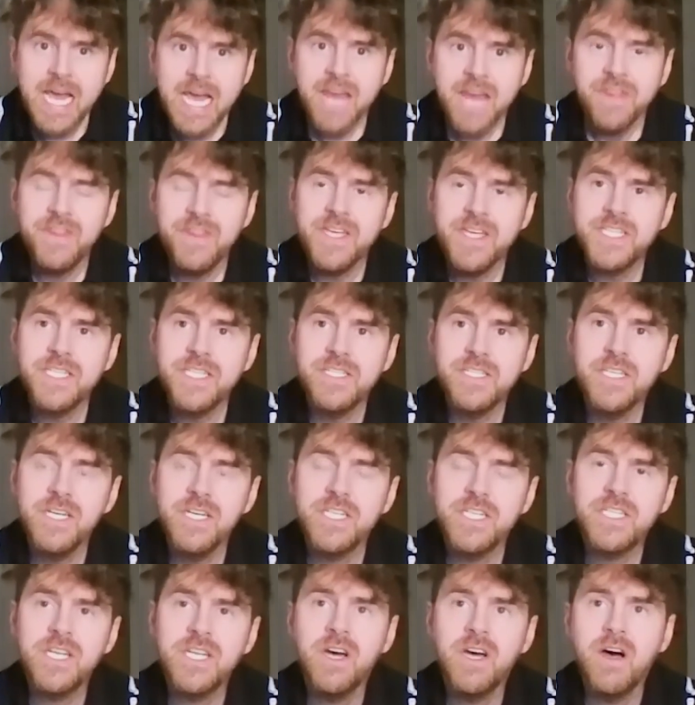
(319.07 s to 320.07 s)
This is at a
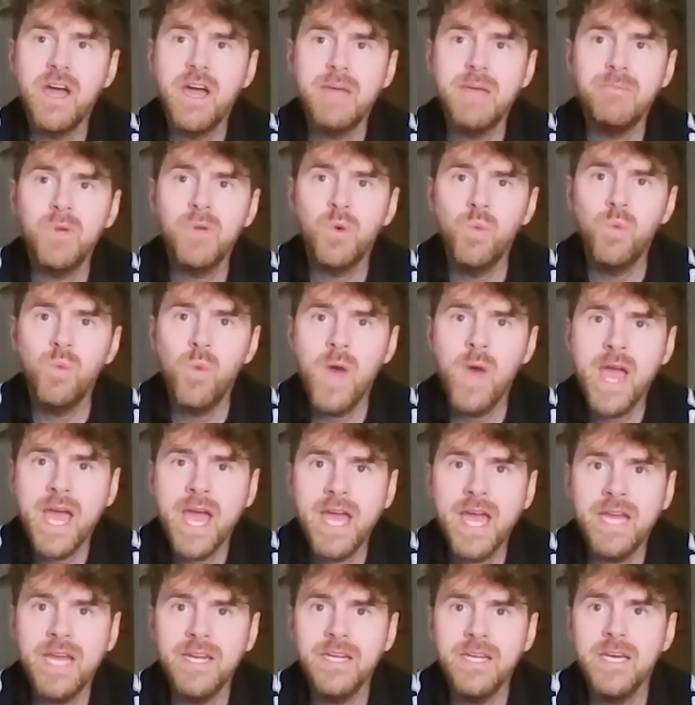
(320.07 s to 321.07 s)
time
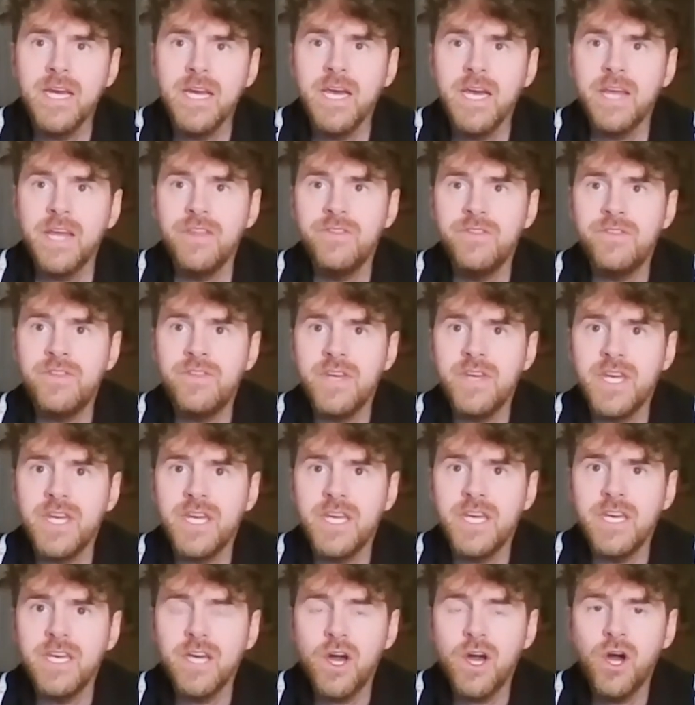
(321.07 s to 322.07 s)
when
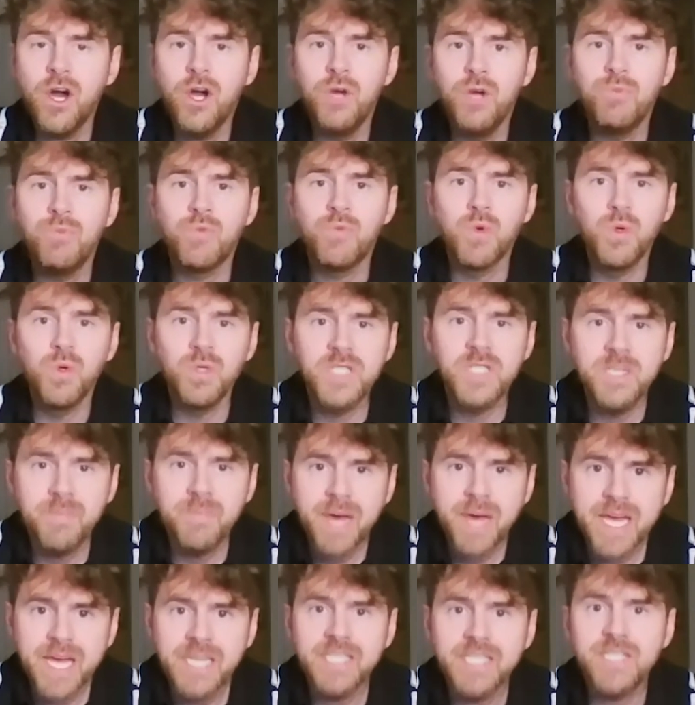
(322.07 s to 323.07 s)
the home rule
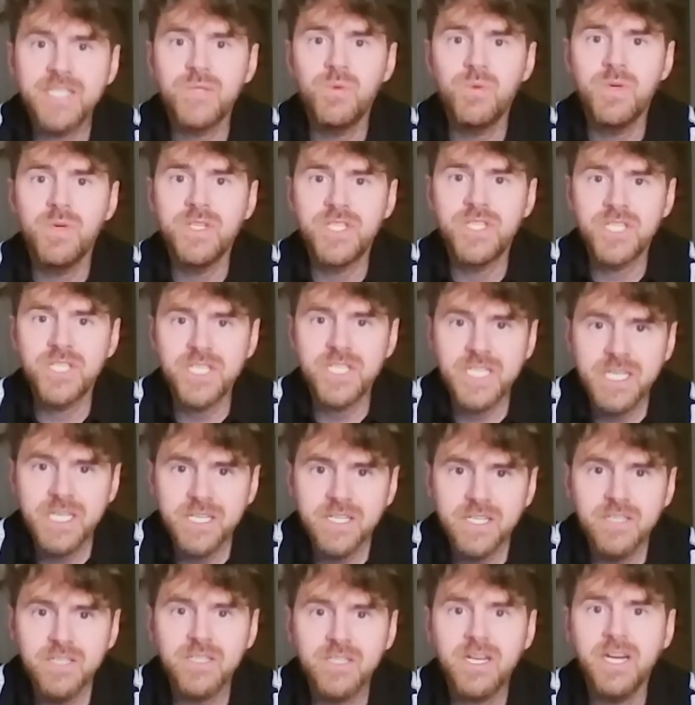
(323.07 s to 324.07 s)
debate was
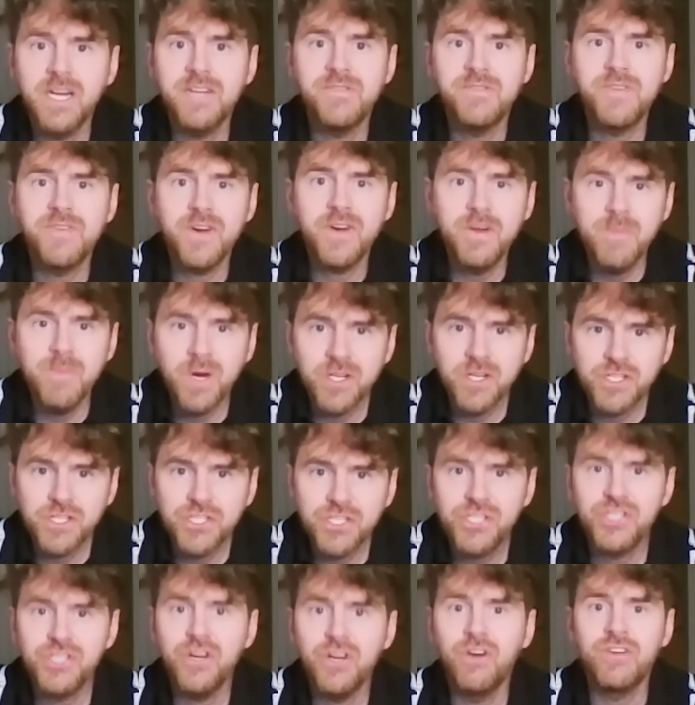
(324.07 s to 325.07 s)
still kind of very
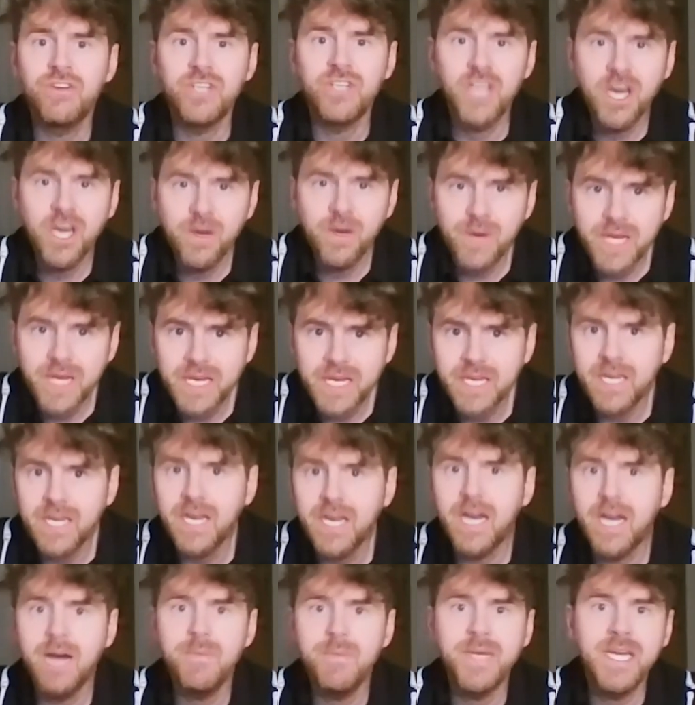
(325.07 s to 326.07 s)
much ongoing.
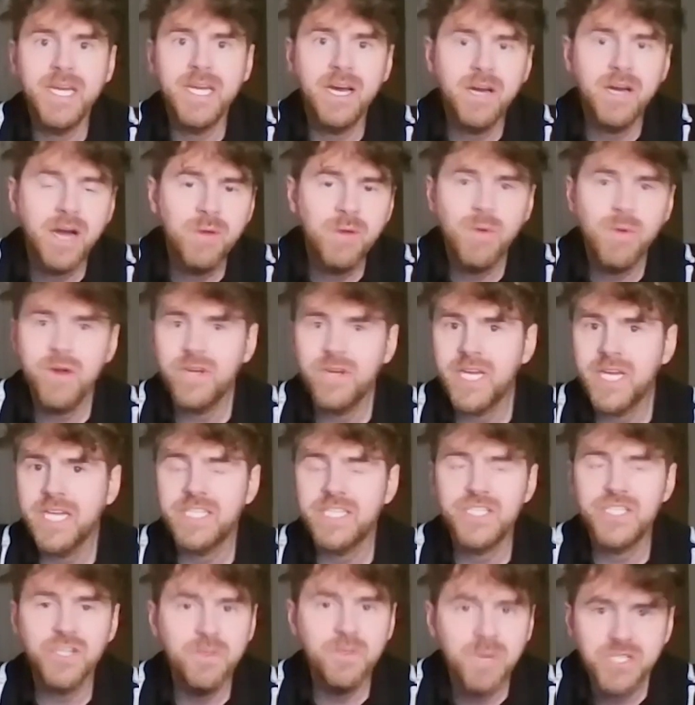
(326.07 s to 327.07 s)
I mean, I, I won't get
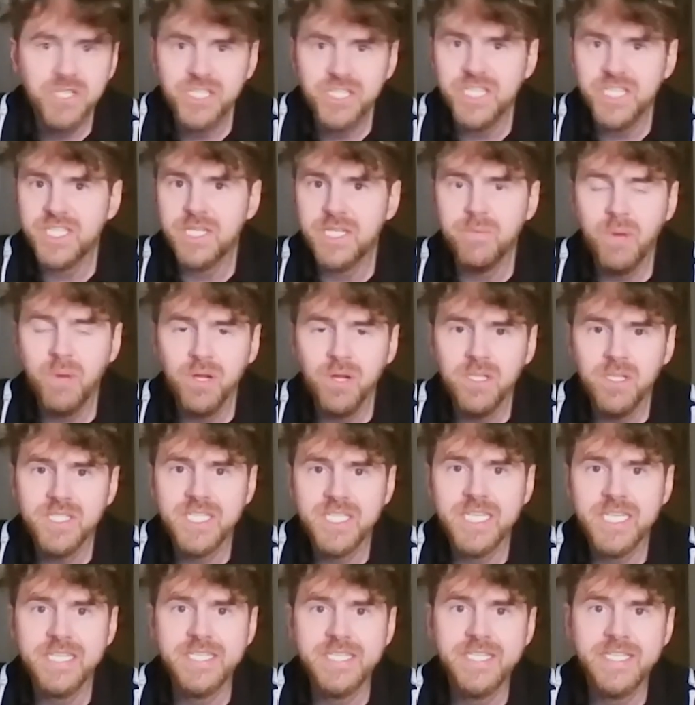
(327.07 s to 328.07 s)
too much into the
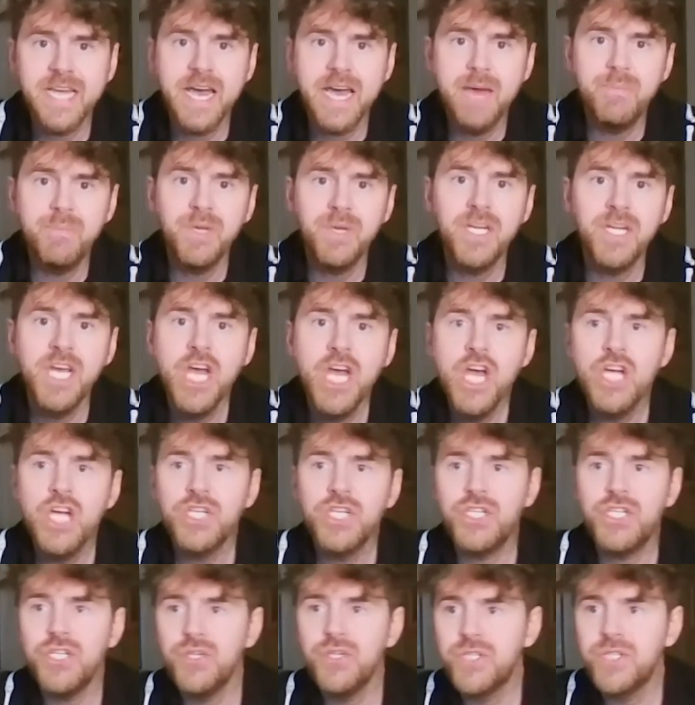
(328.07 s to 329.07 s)
politics there, but
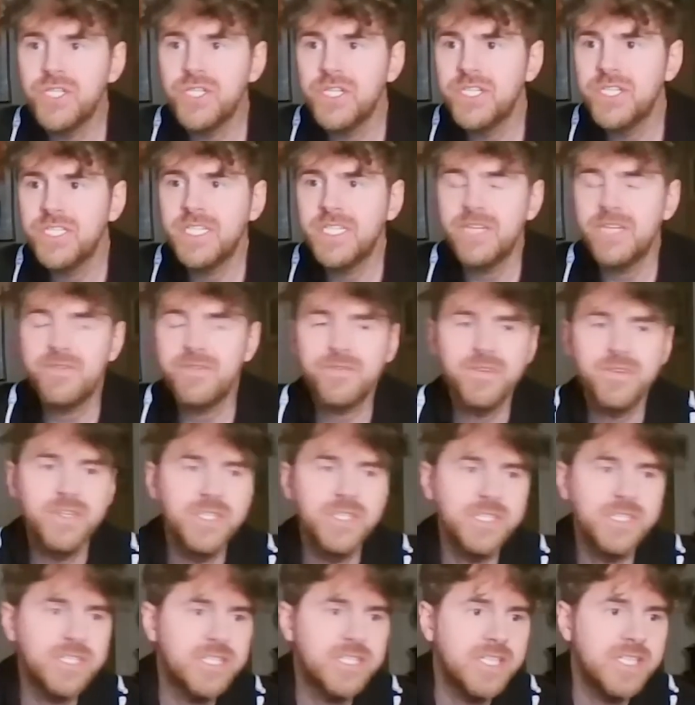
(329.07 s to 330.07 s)
due to
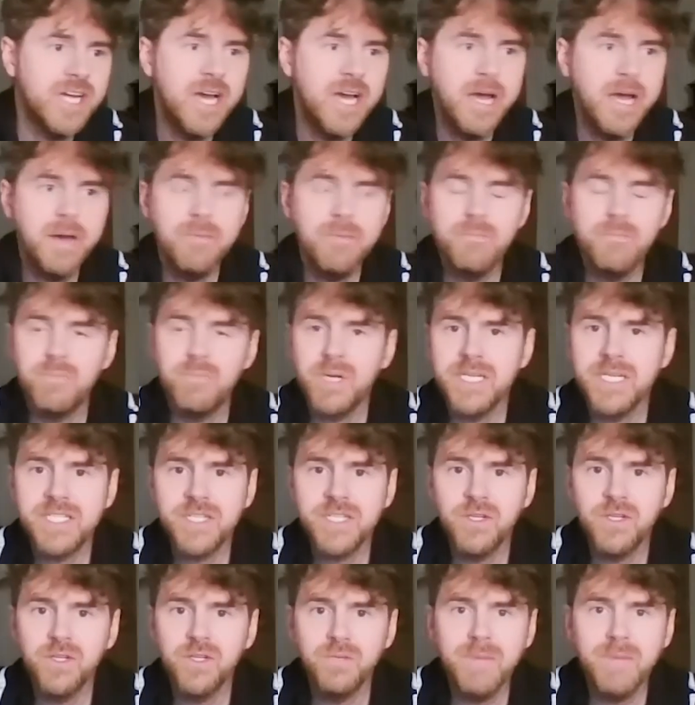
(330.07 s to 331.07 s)
different um,
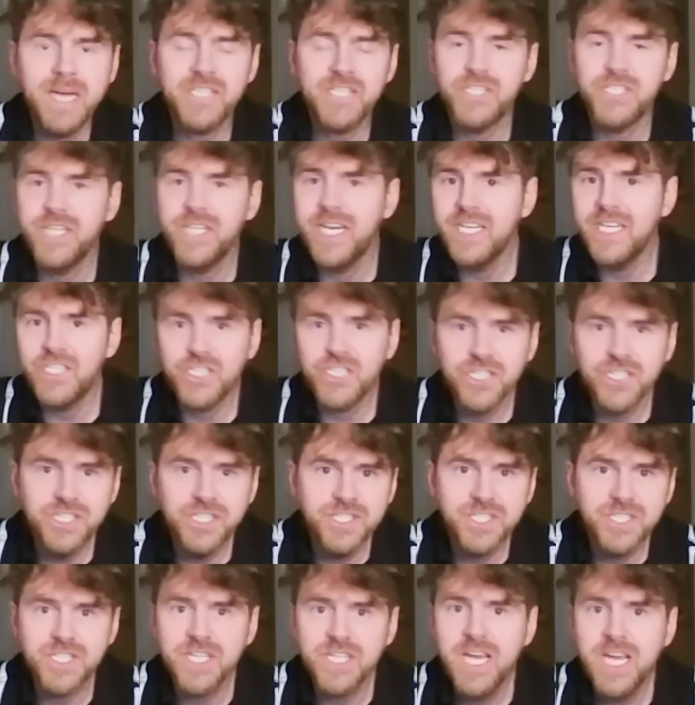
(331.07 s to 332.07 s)
political
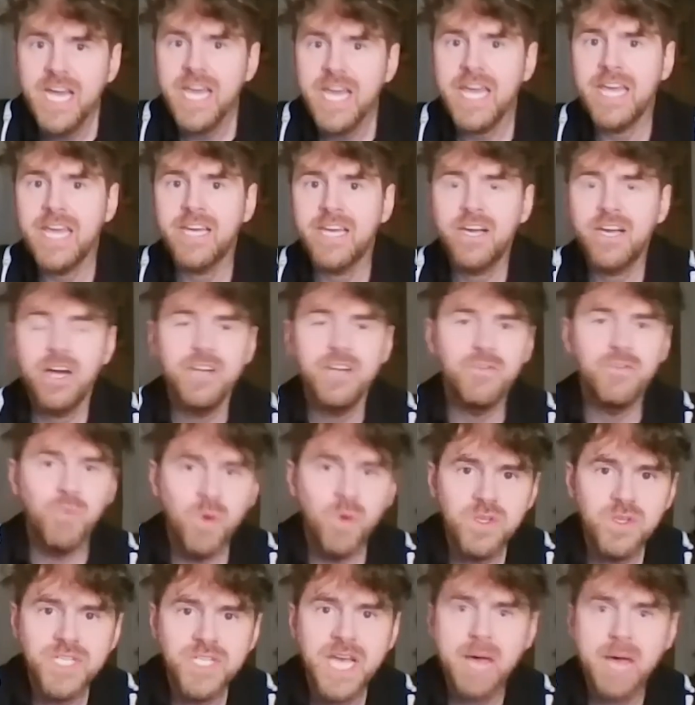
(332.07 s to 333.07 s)
machinations, it kind of
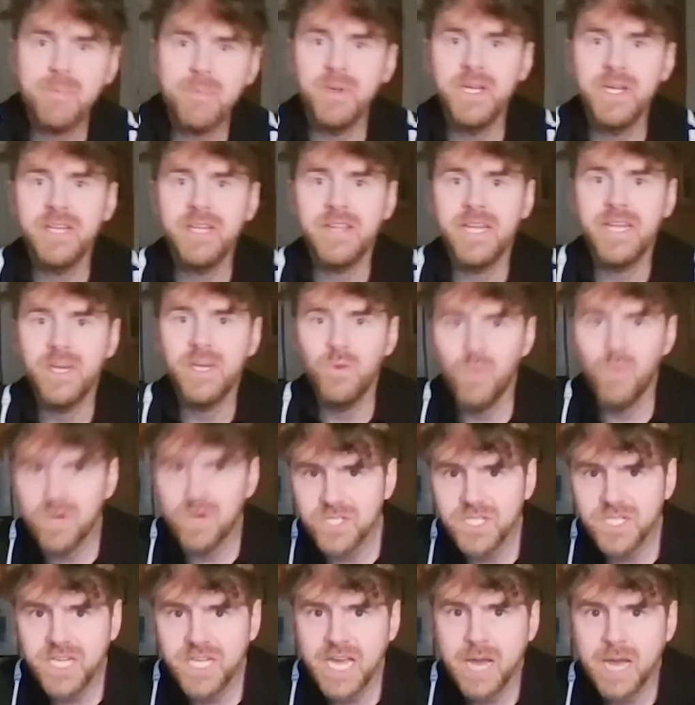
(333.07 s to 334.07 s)
was happening, then it
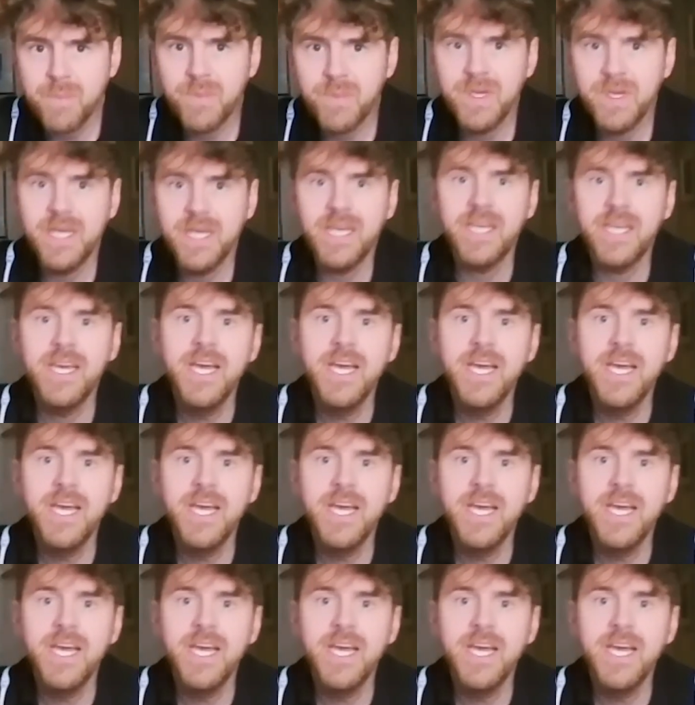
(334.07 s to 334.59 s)
wasn't happening.